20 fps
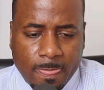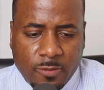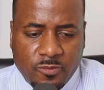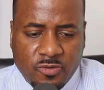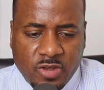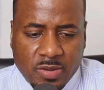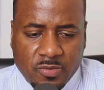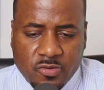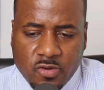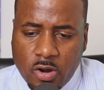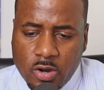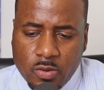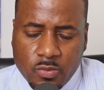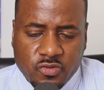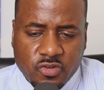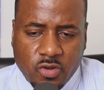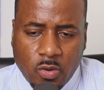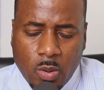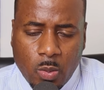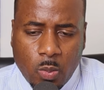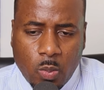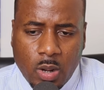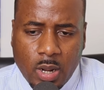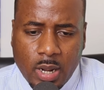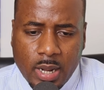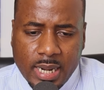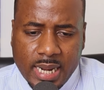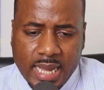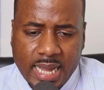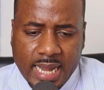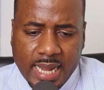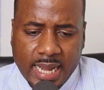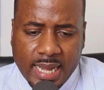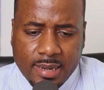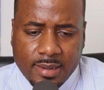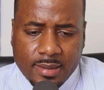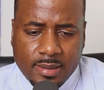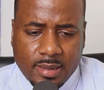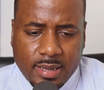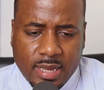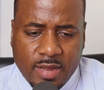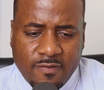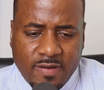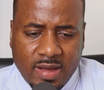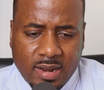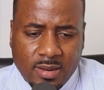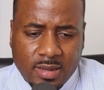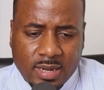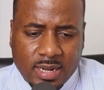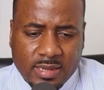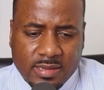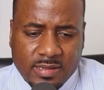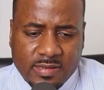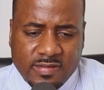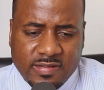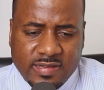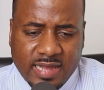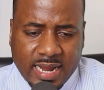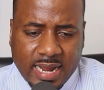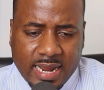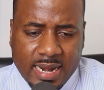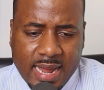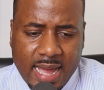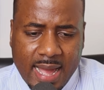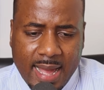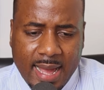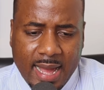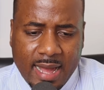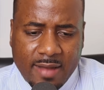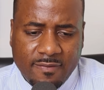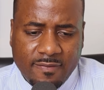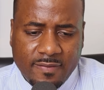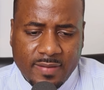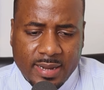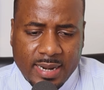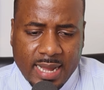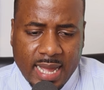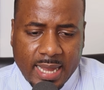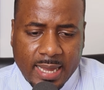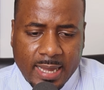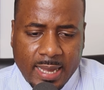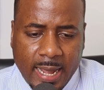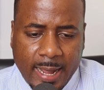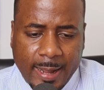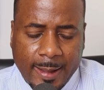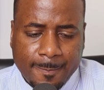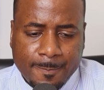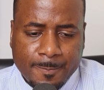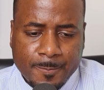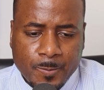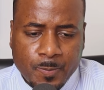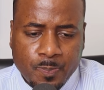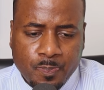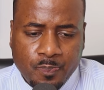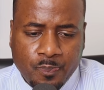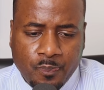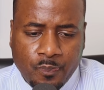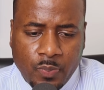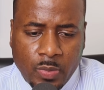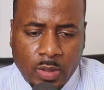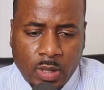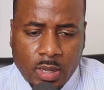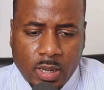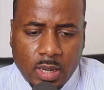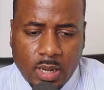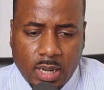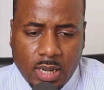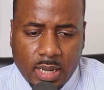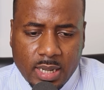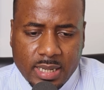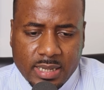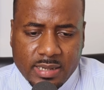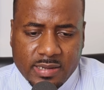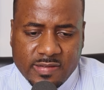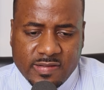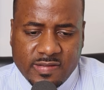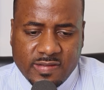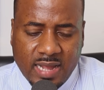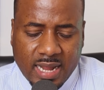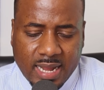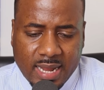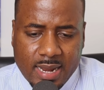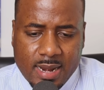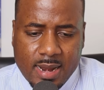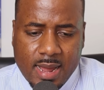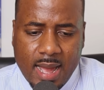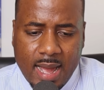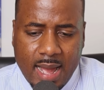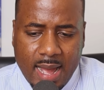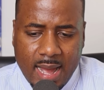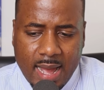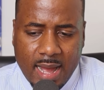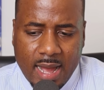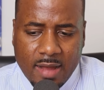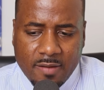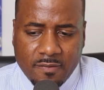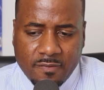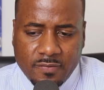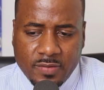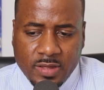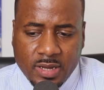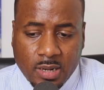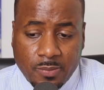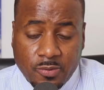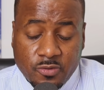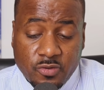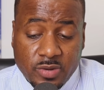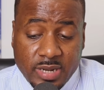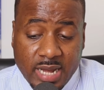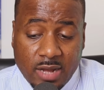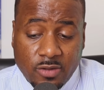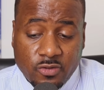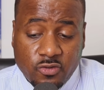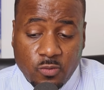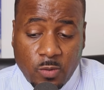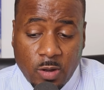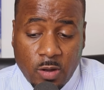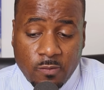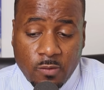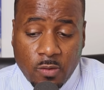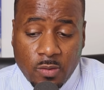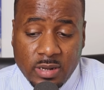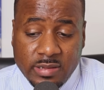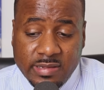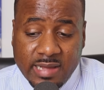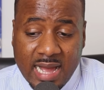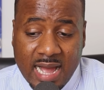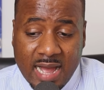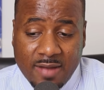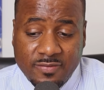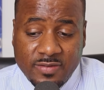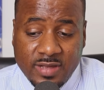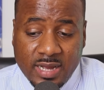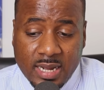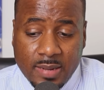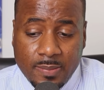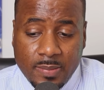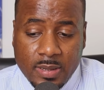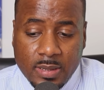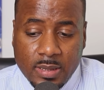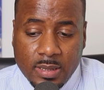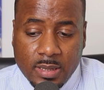James Harden was 0 of 1. And if I look at the second half of that game, in the second half, the Clippers were down 12 going into halftime.